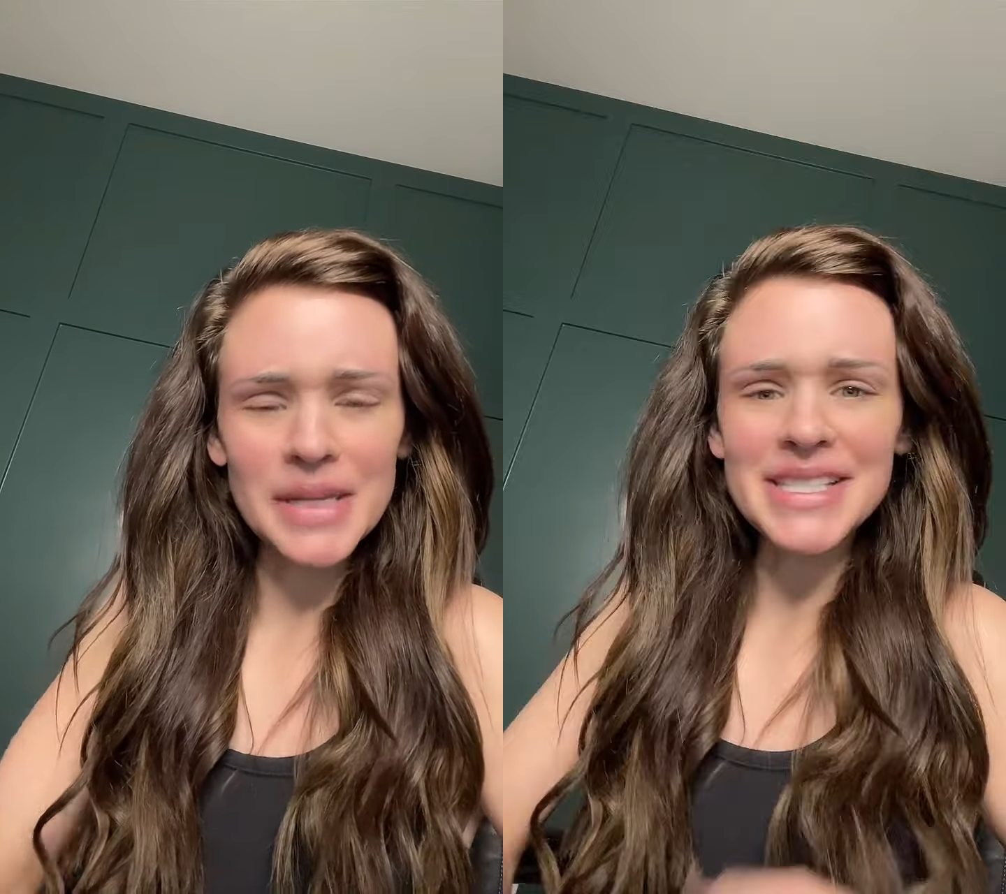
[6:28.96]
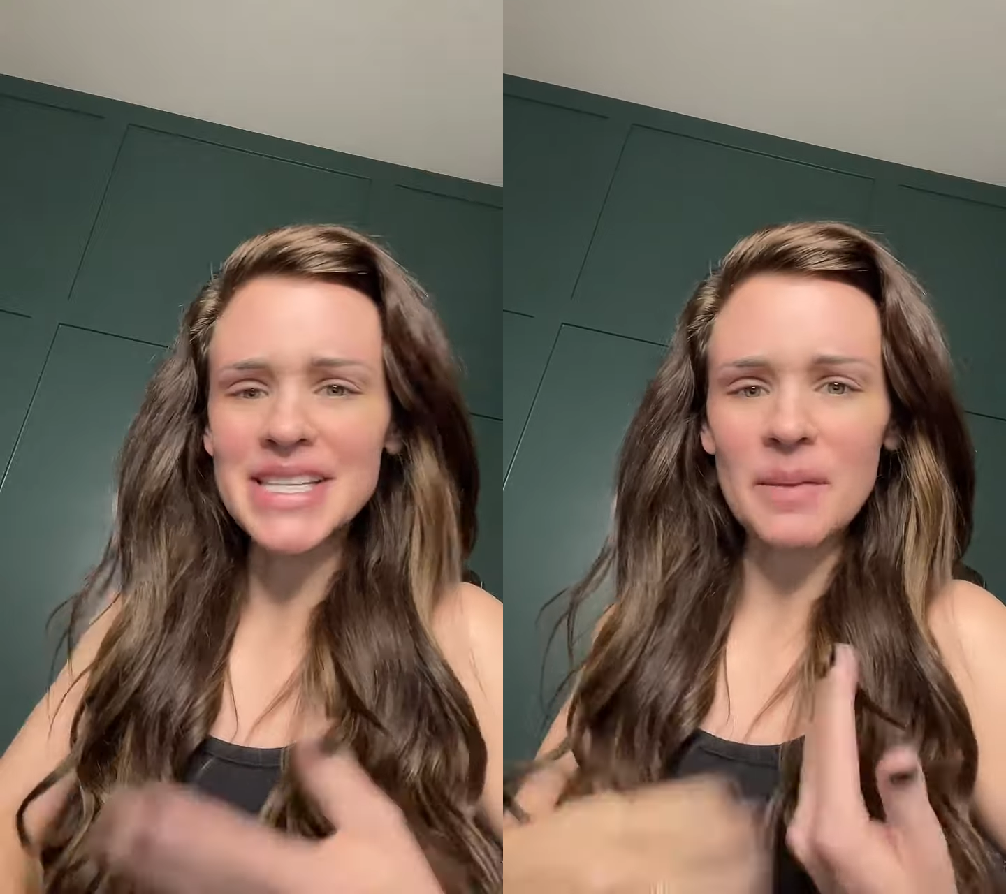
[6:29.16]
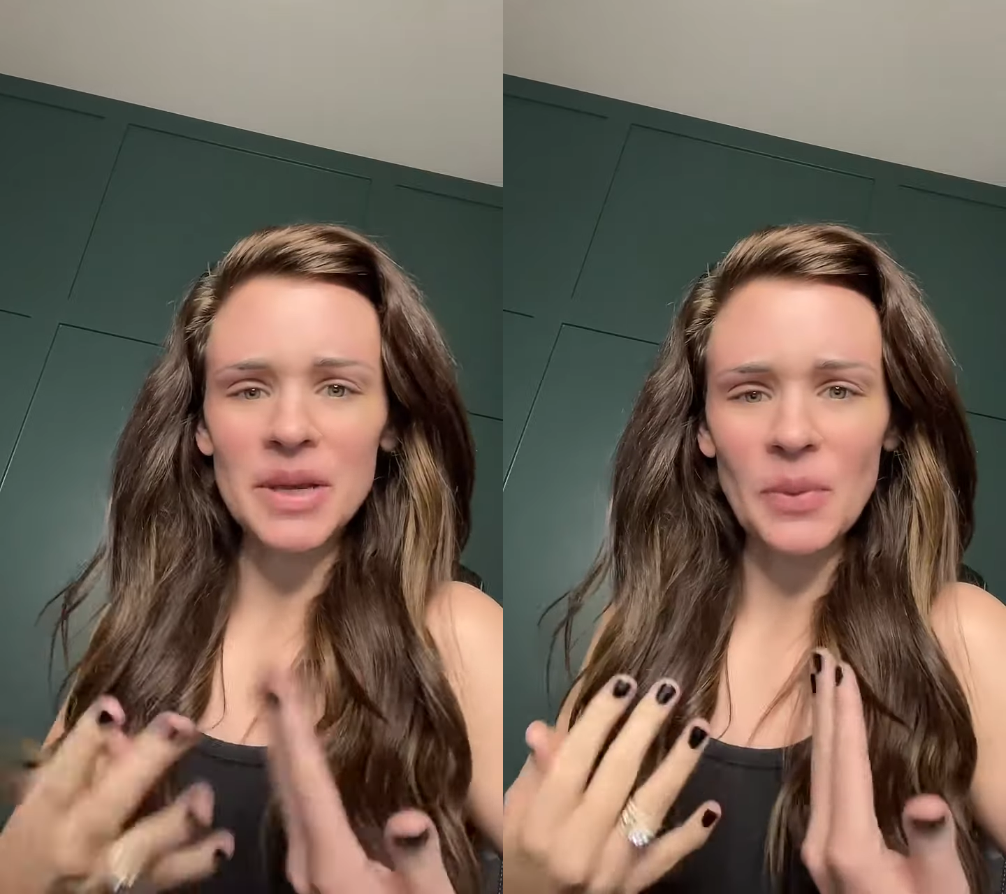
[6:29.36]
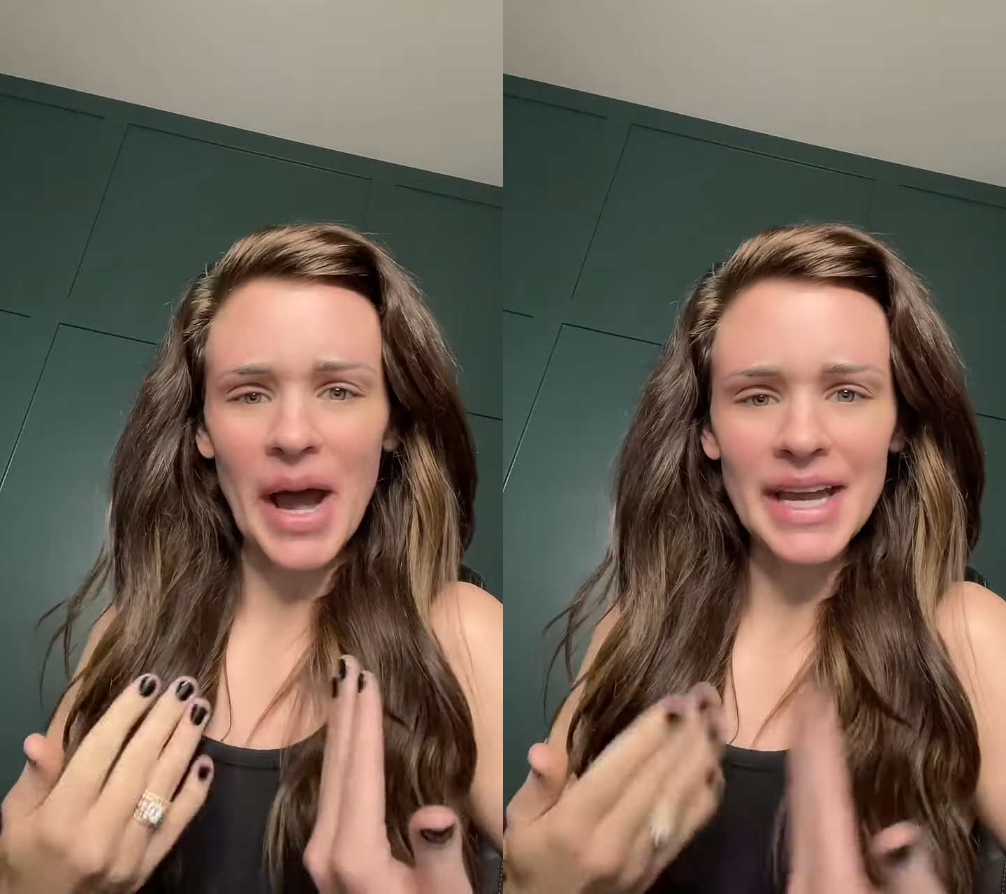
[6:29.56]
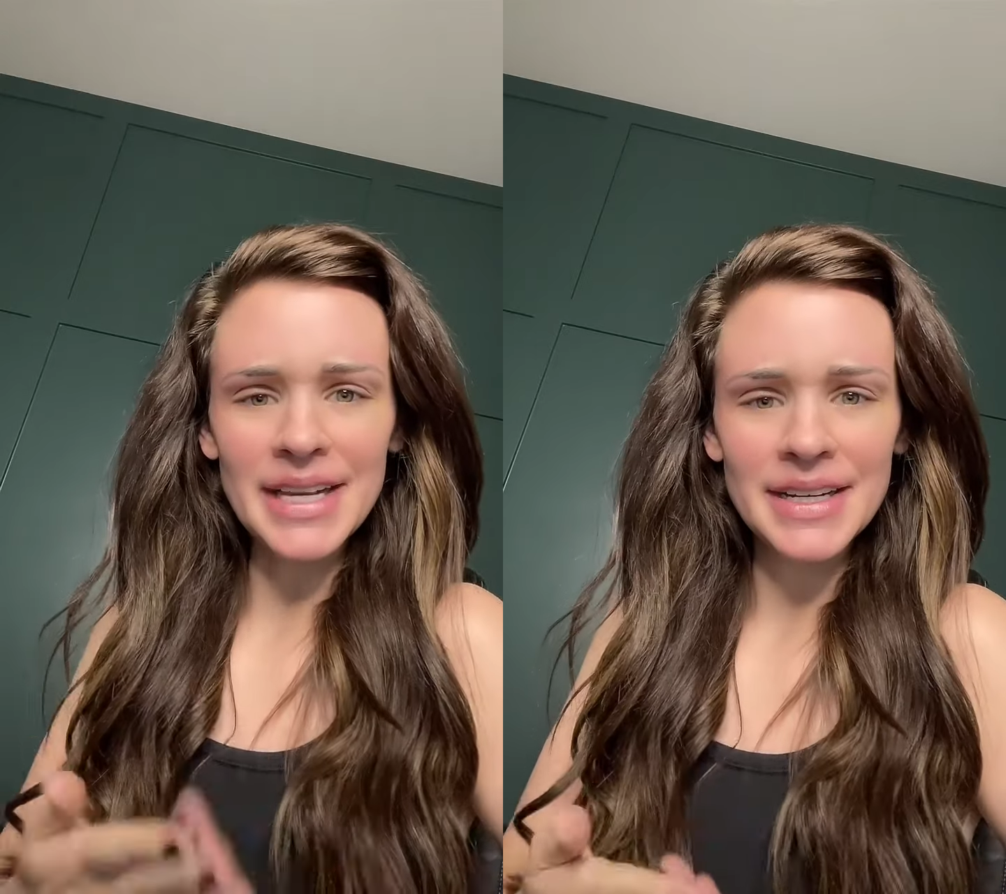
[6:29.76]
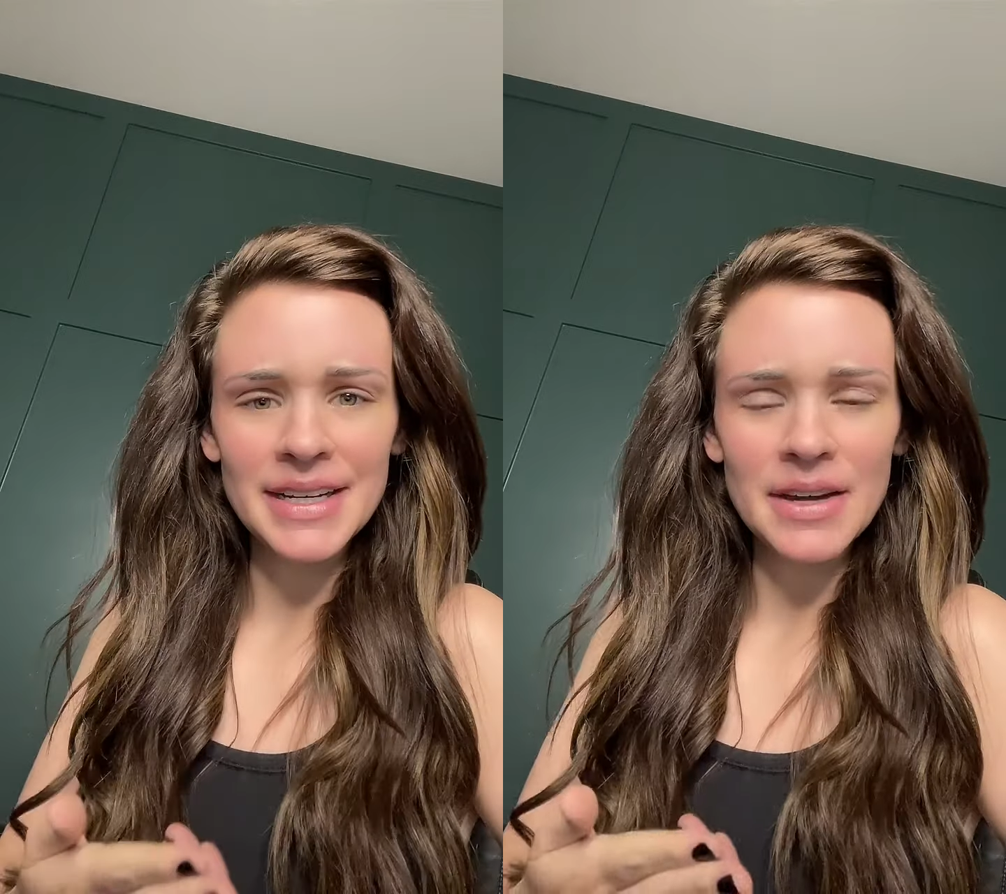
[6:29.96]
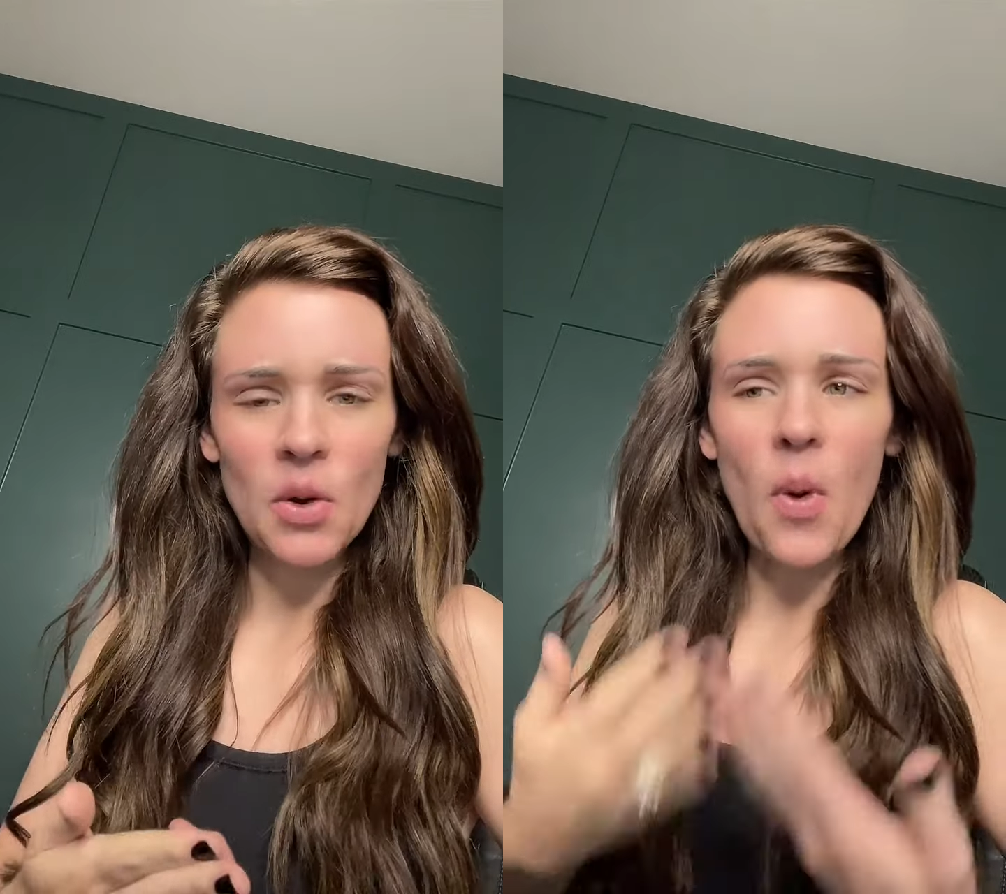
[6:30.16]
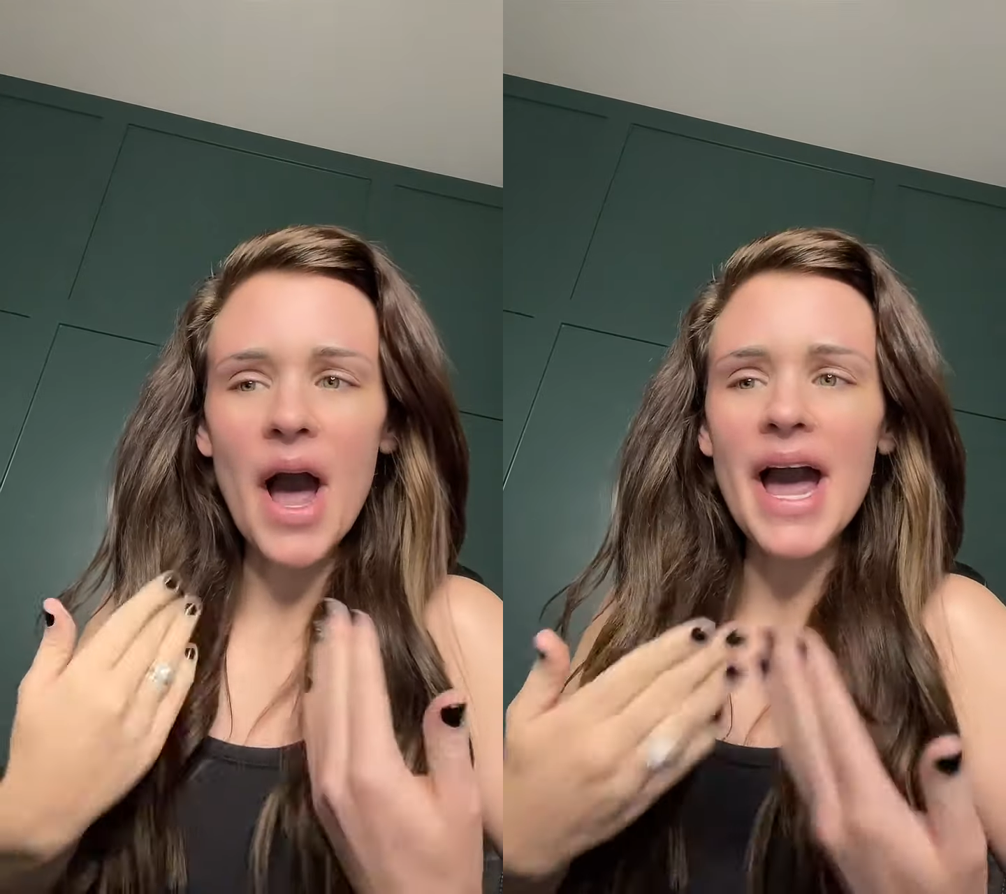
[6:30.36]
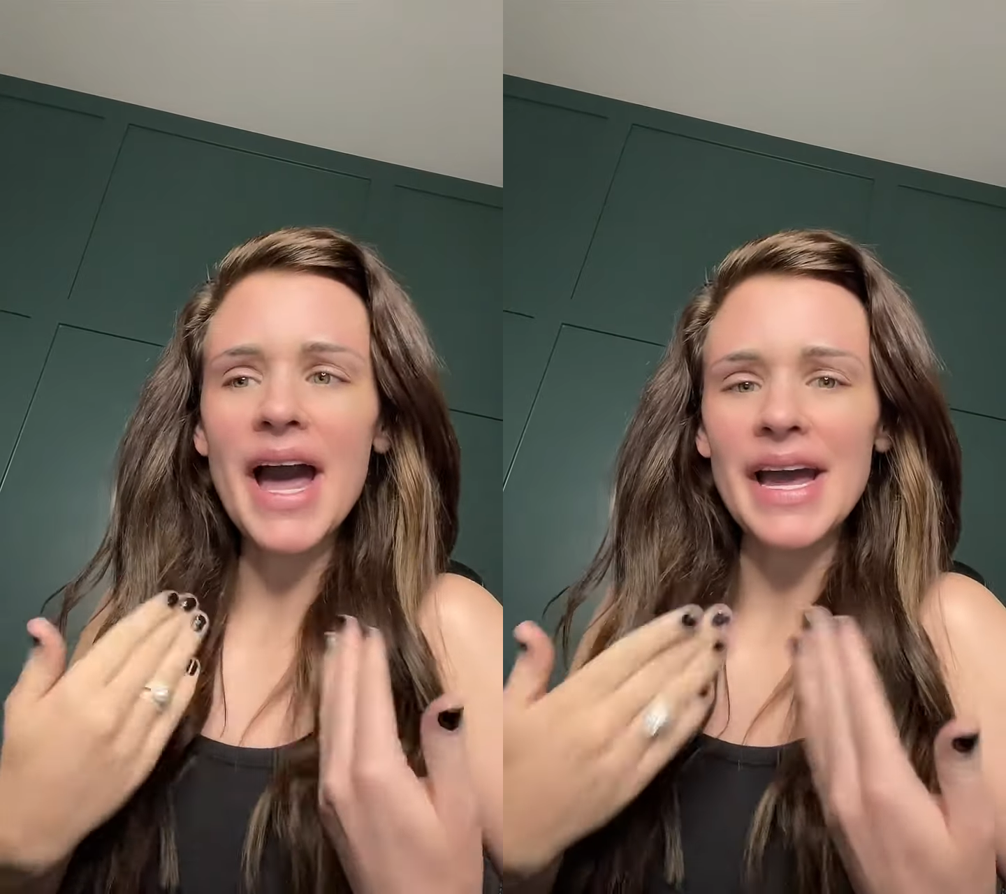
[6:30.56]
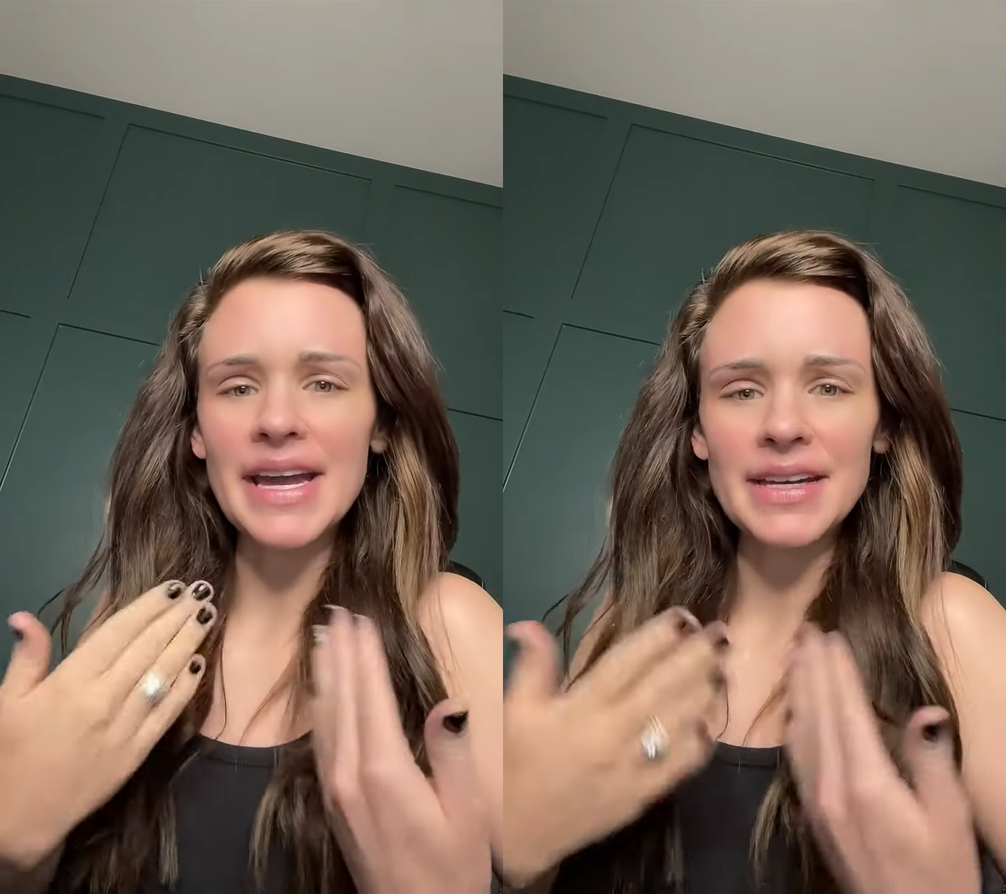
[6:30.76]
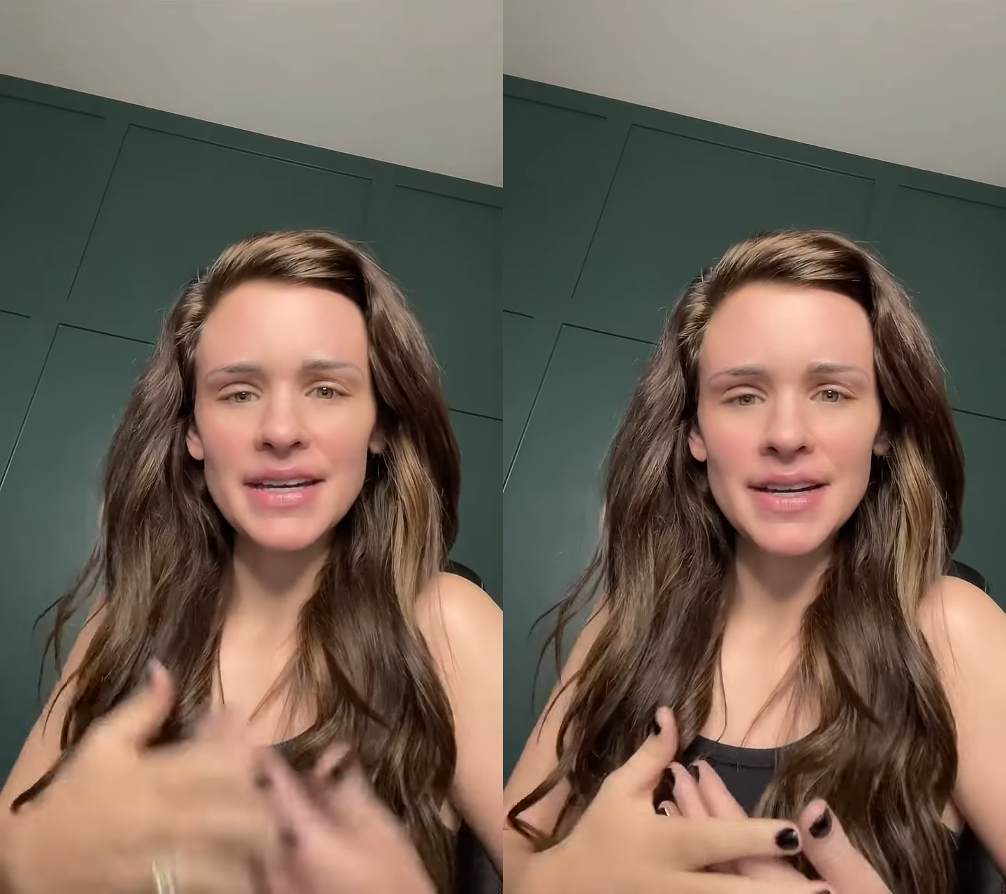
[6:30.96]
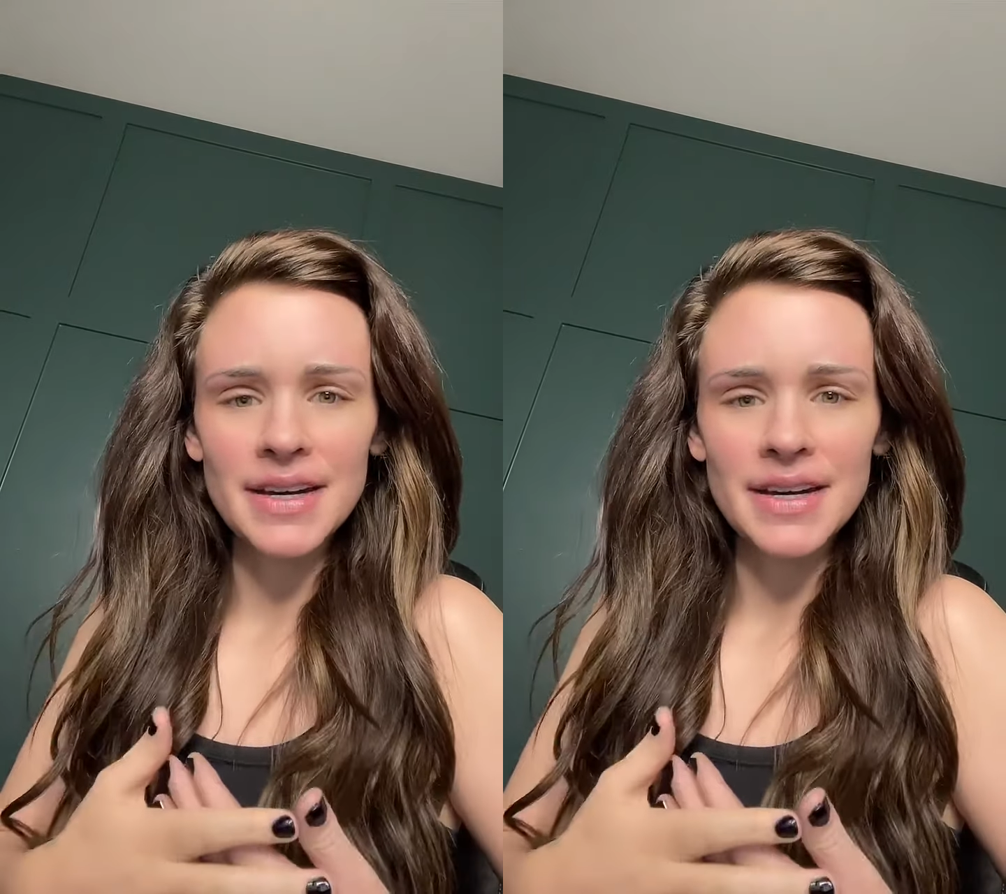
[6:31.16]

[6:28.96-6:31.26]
Please tell me why. Why?